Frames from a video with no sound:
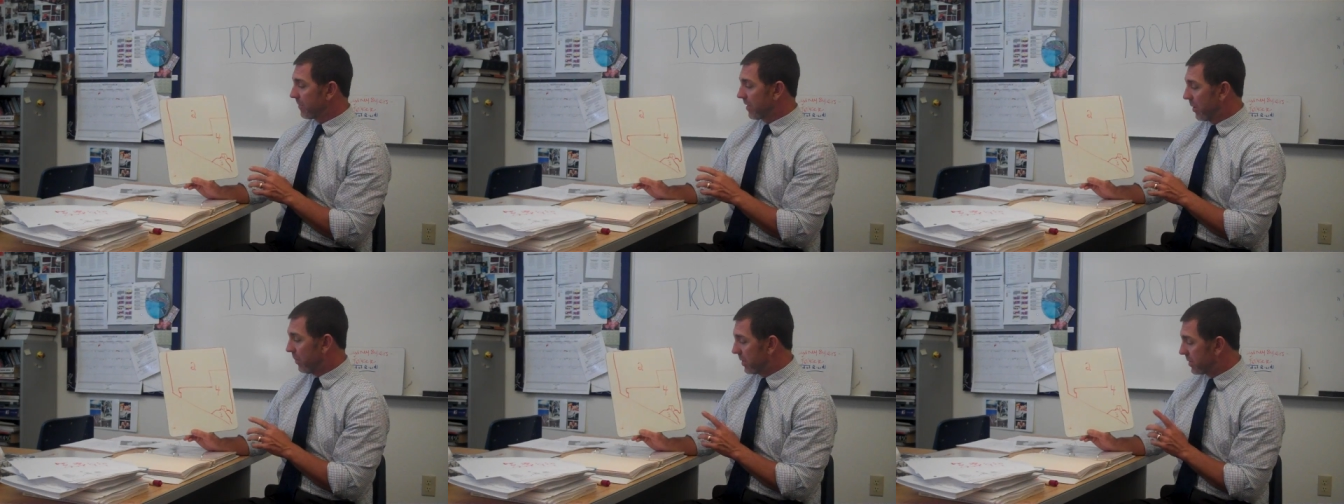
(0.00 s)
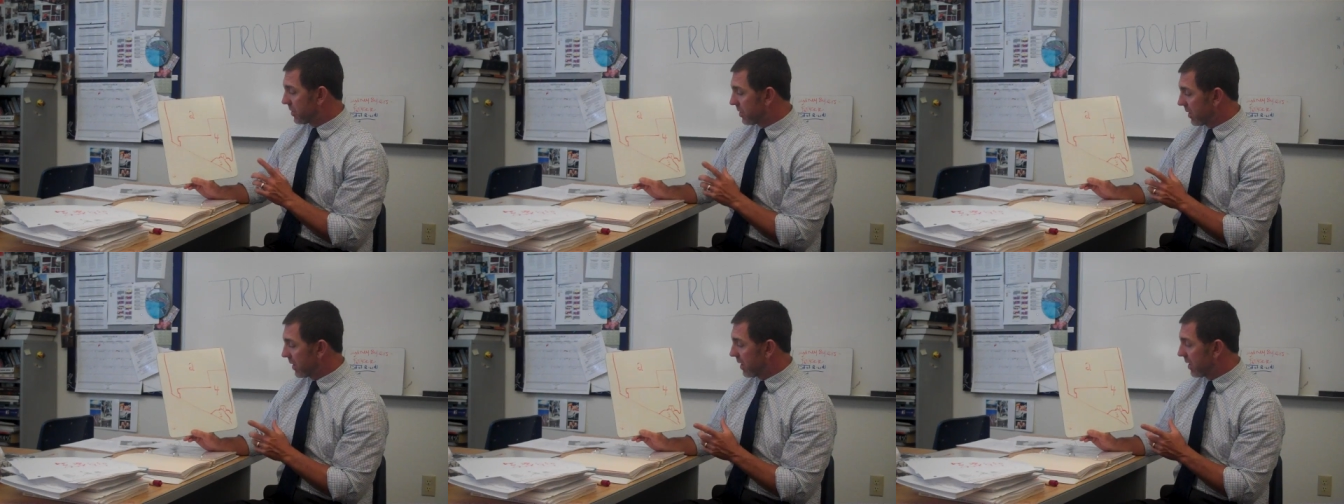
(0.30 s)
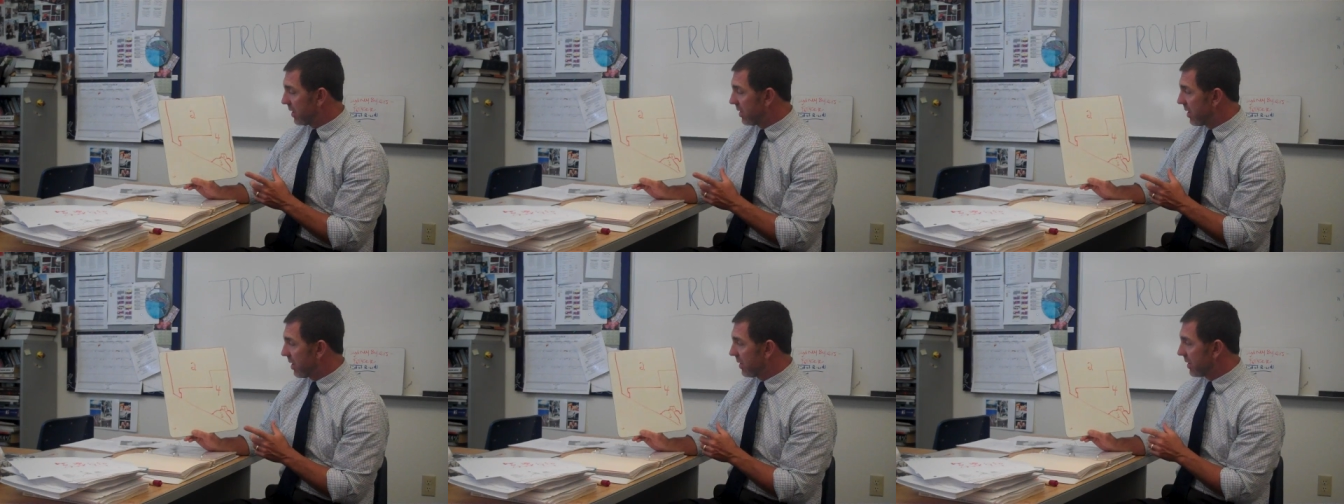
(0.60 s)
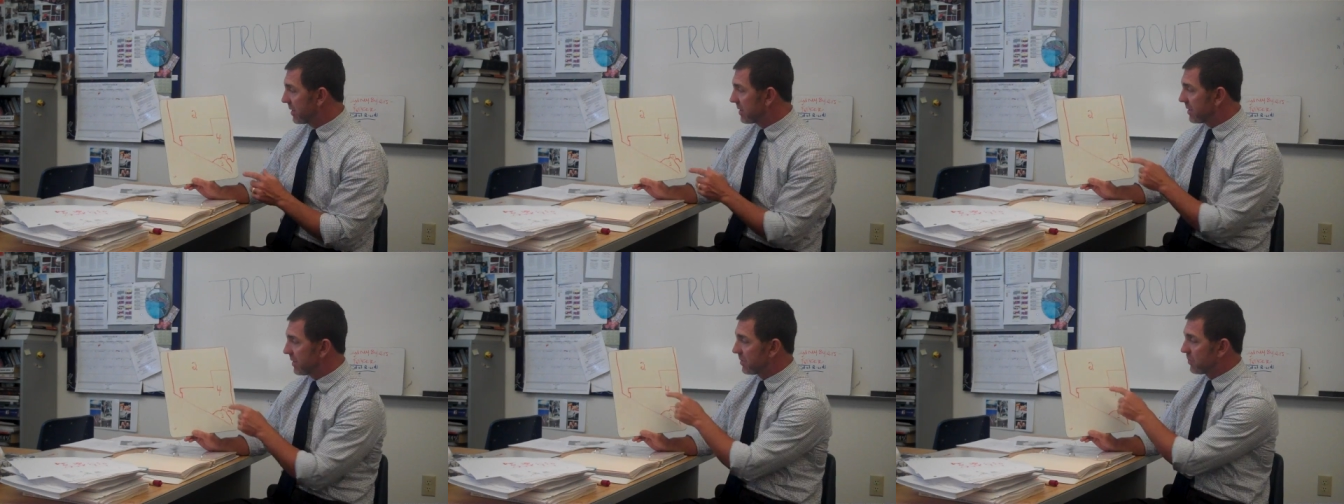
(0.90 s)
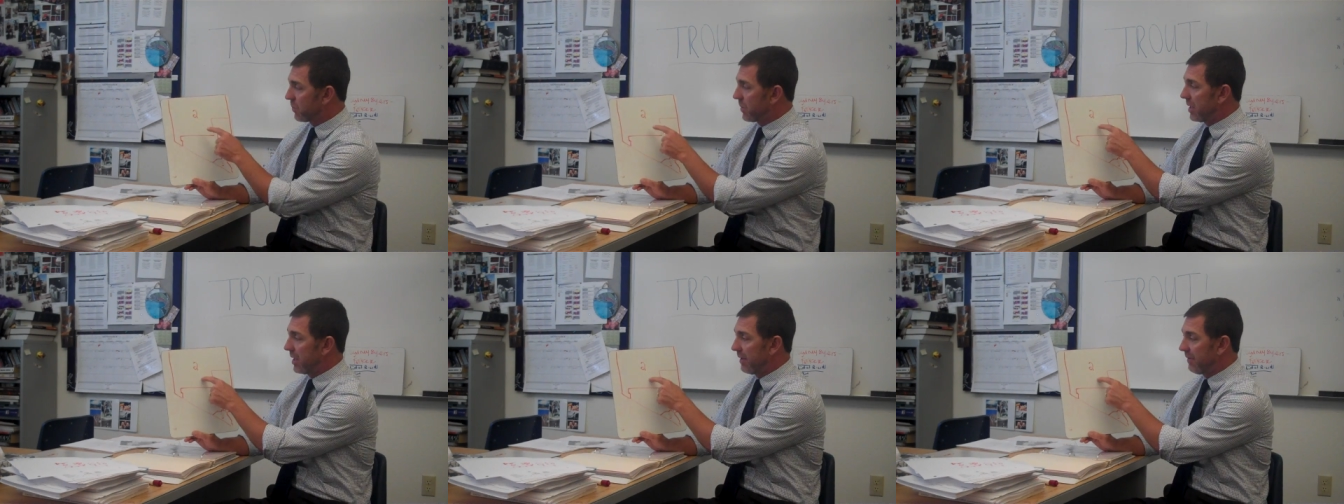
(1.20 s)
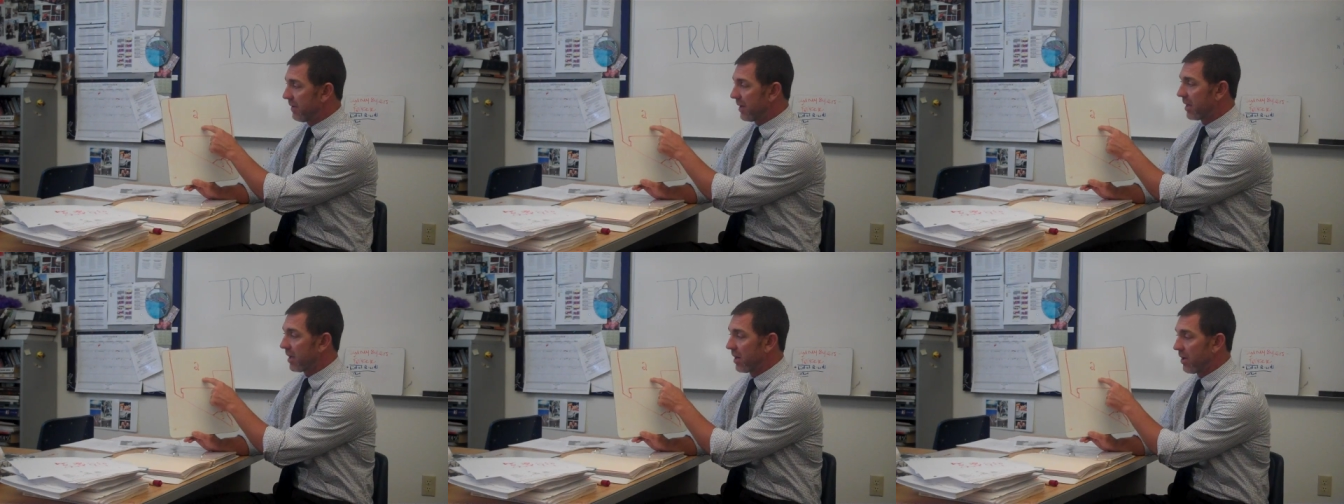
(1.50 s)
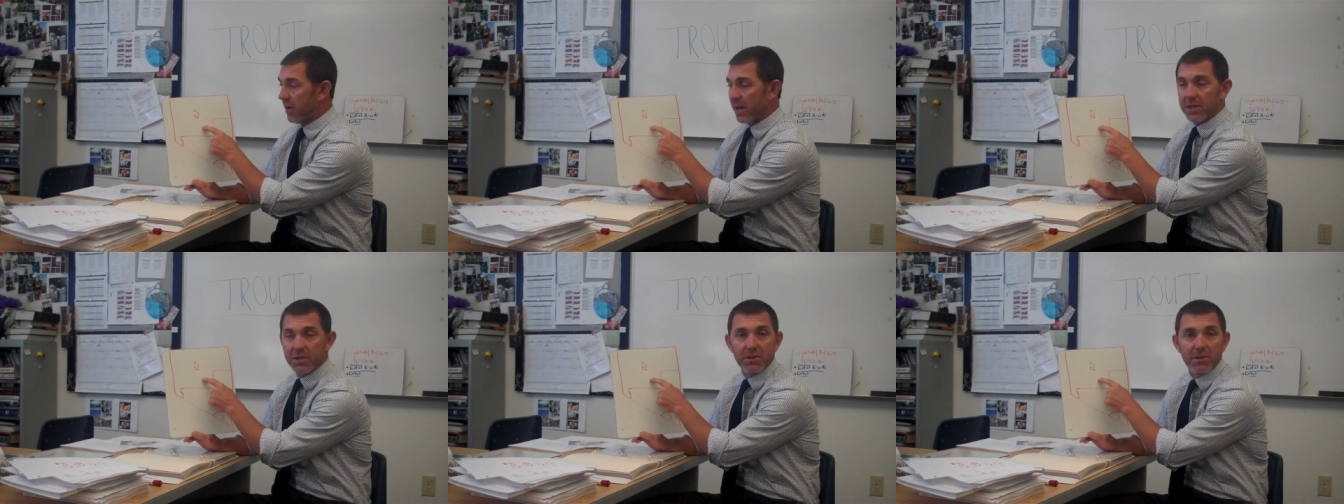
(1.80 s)
And what you're going to notice is we live in
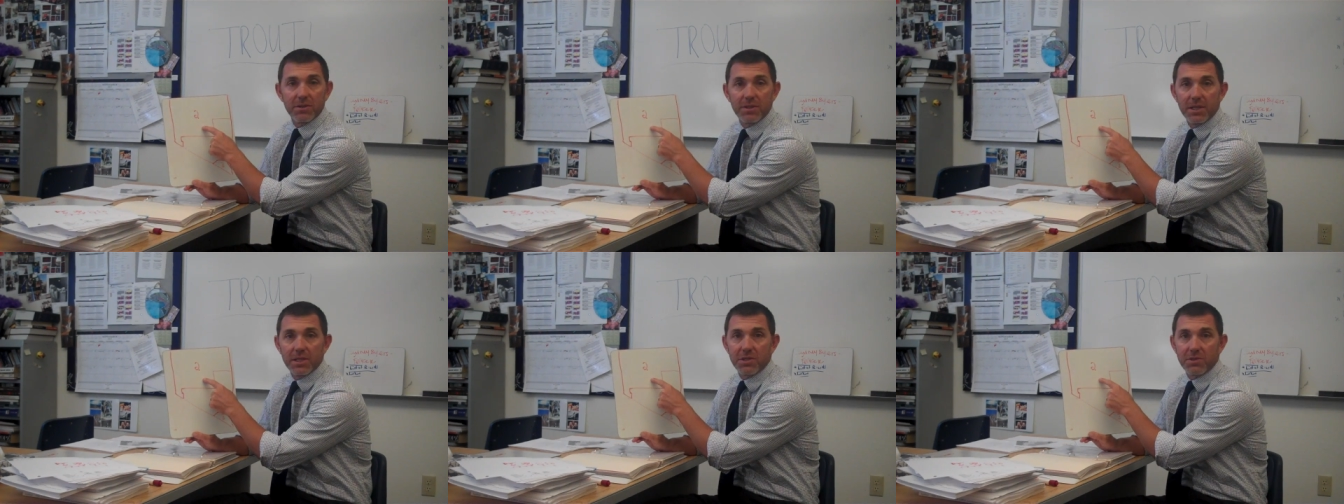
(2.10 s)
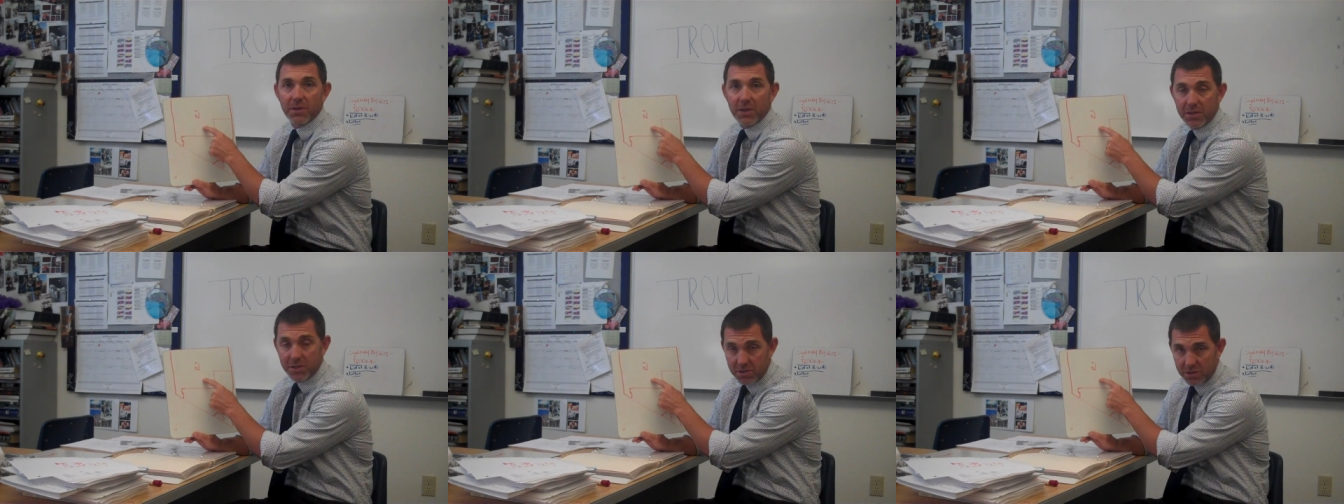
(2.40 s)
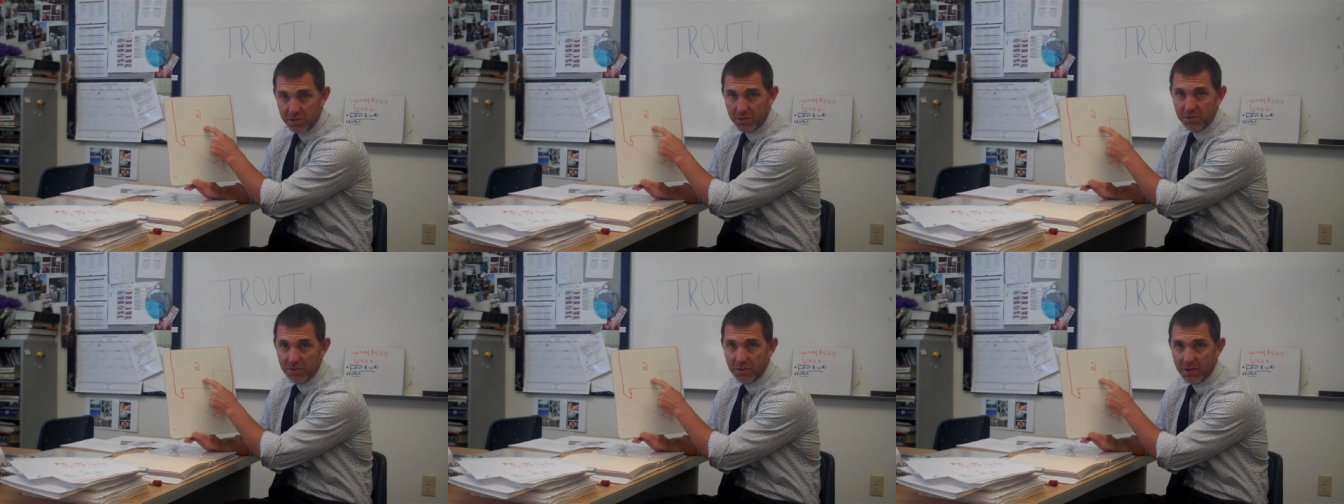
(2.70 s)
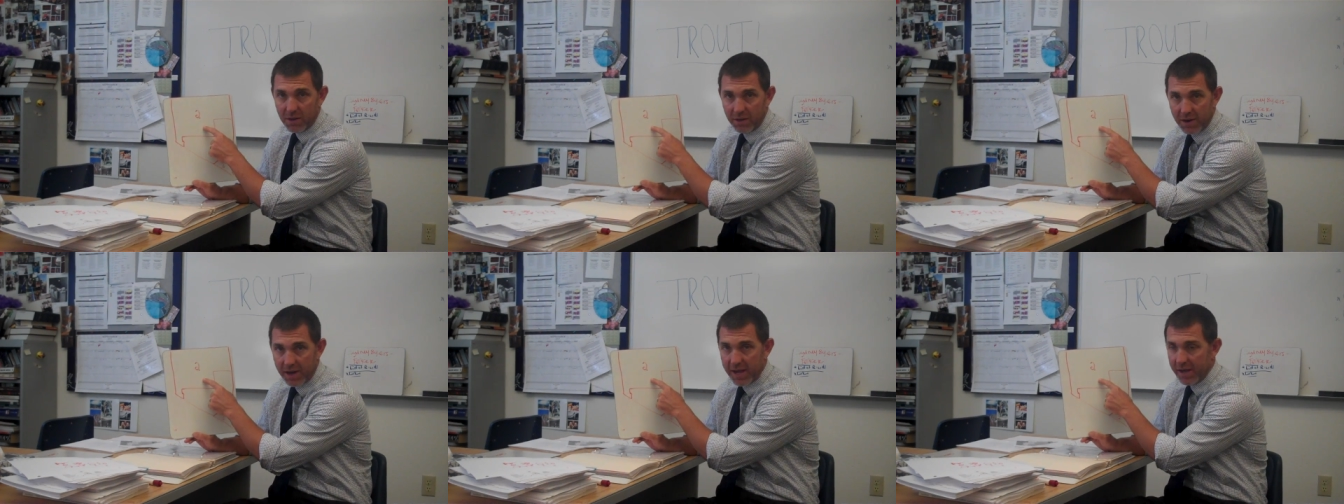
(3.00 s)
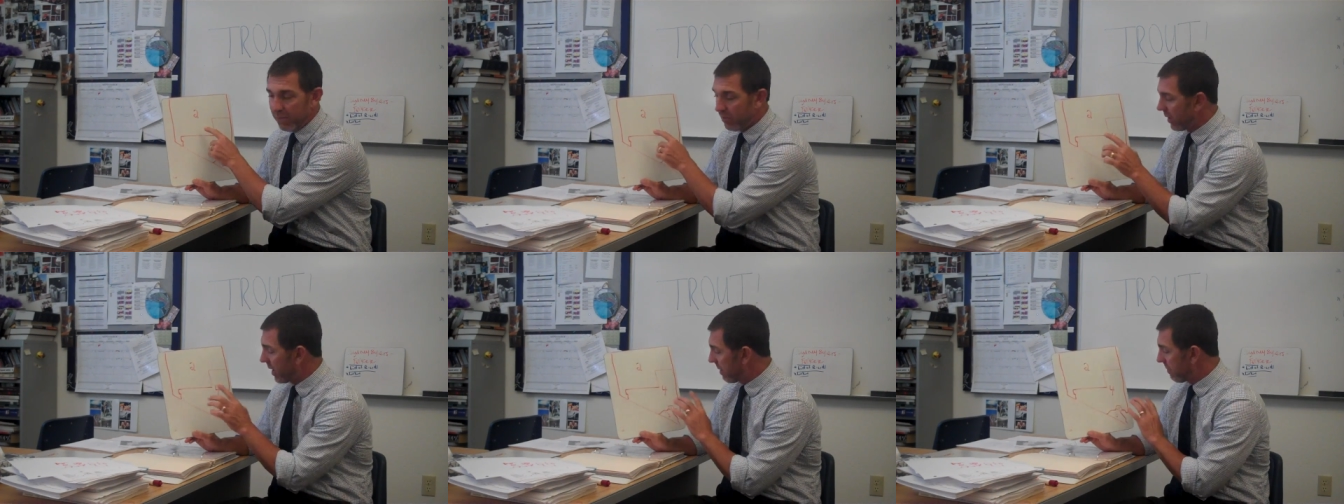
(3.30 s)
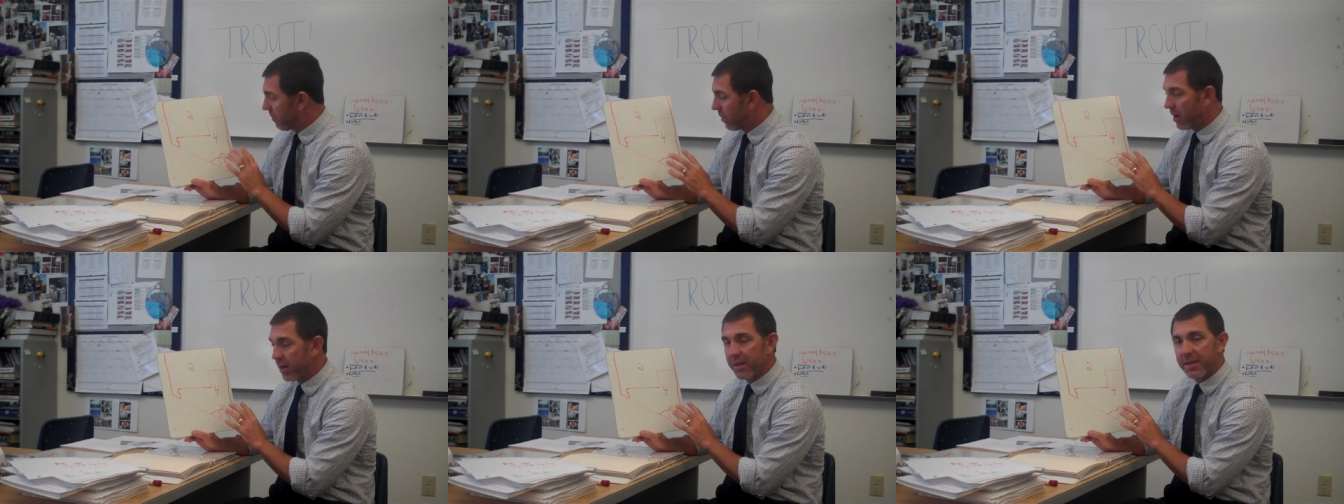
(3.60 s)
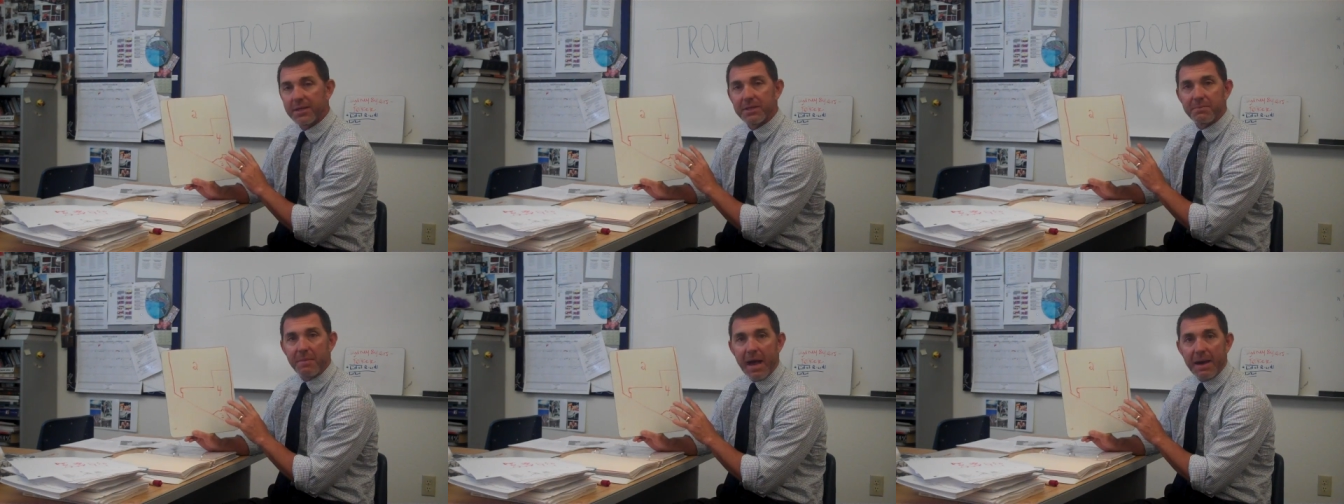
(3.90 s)
Congressional District 2, all right? we'll get more into
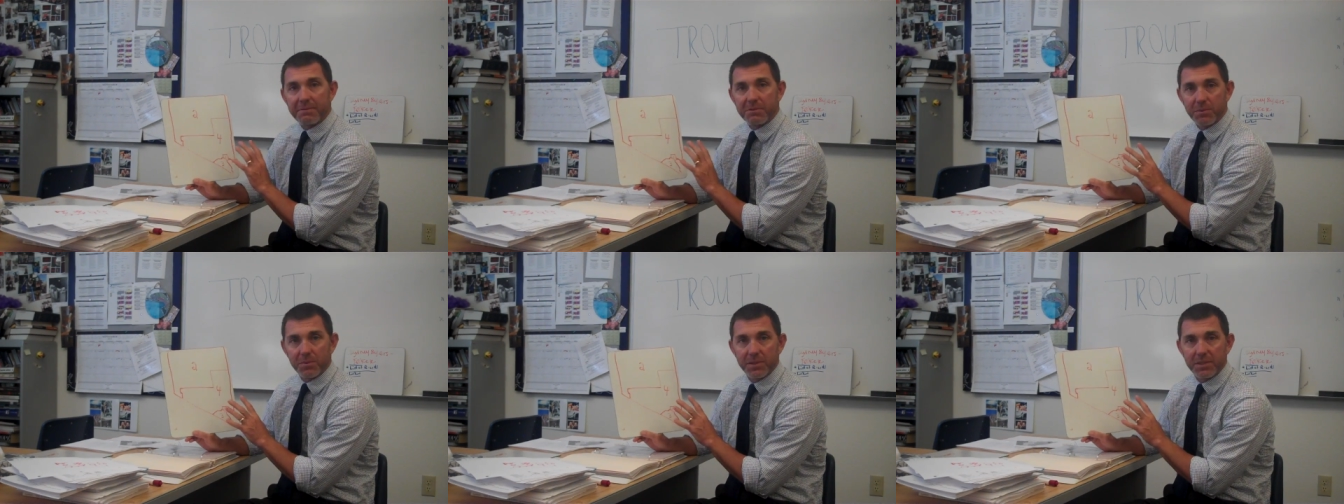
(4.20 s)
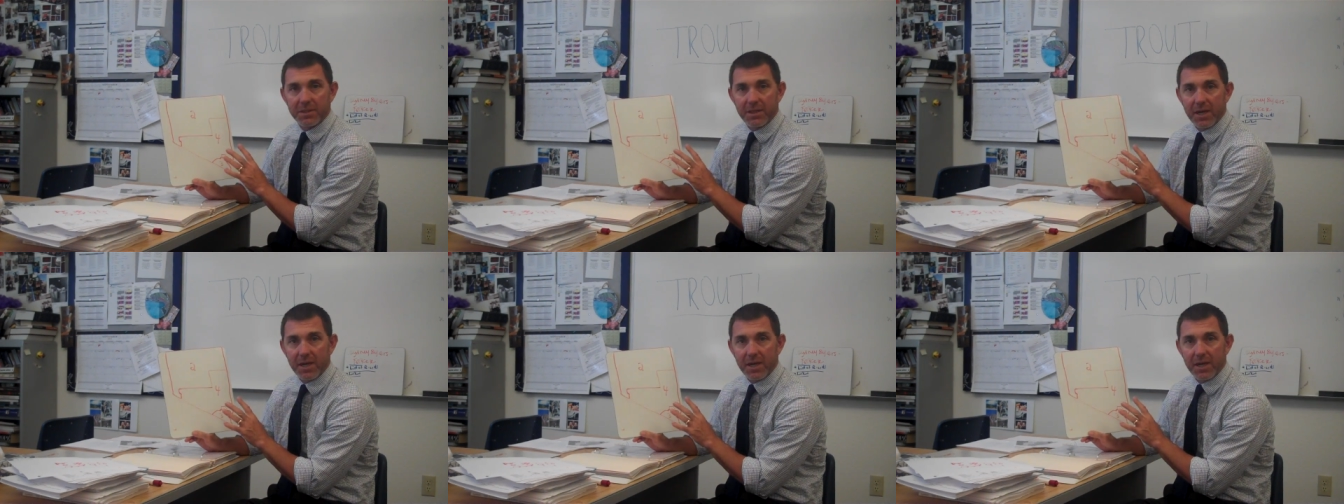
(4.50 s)
these maps when